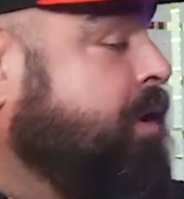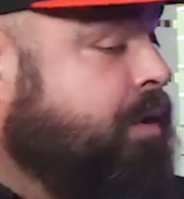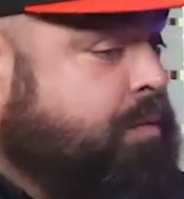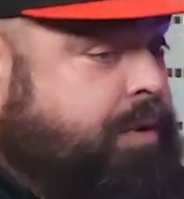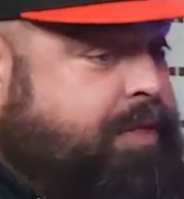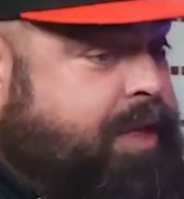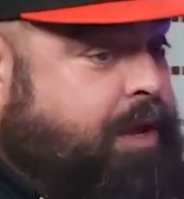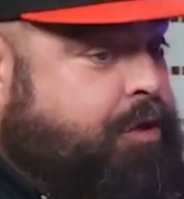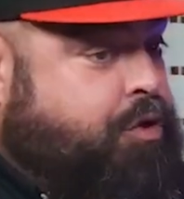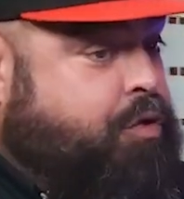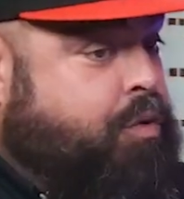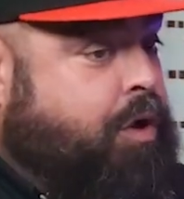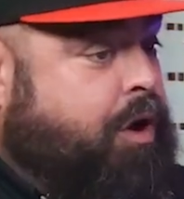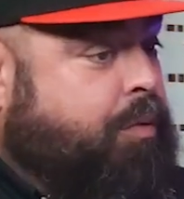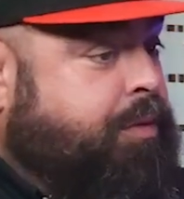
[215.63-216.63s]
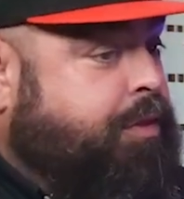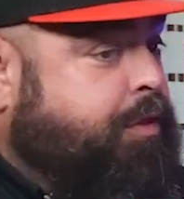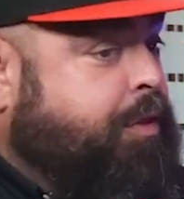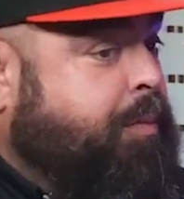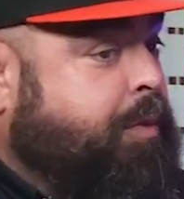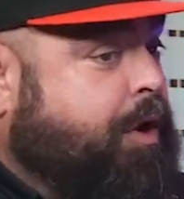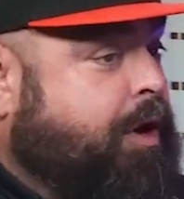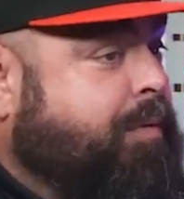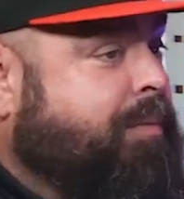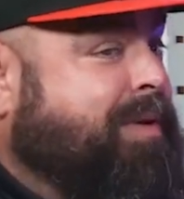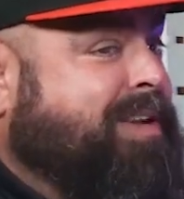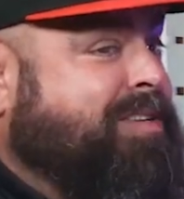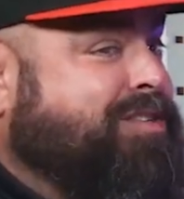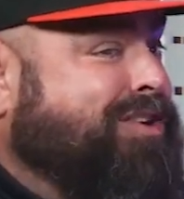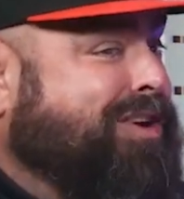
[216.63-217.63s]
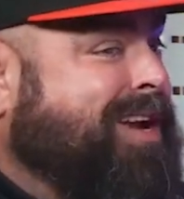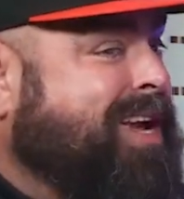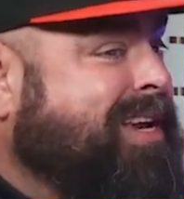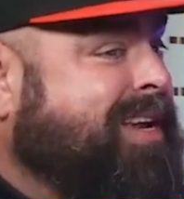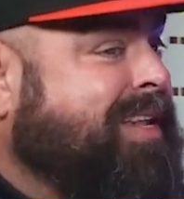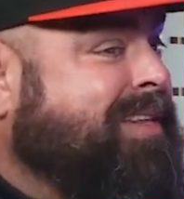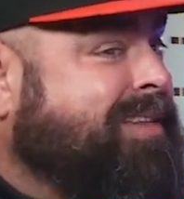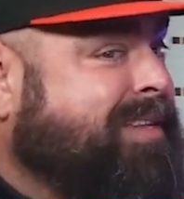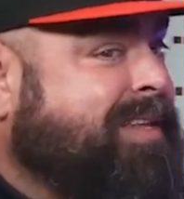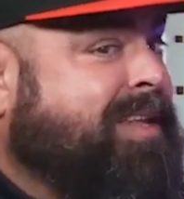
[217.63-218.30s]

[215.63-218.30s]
with how you are with the department, because you're kind of like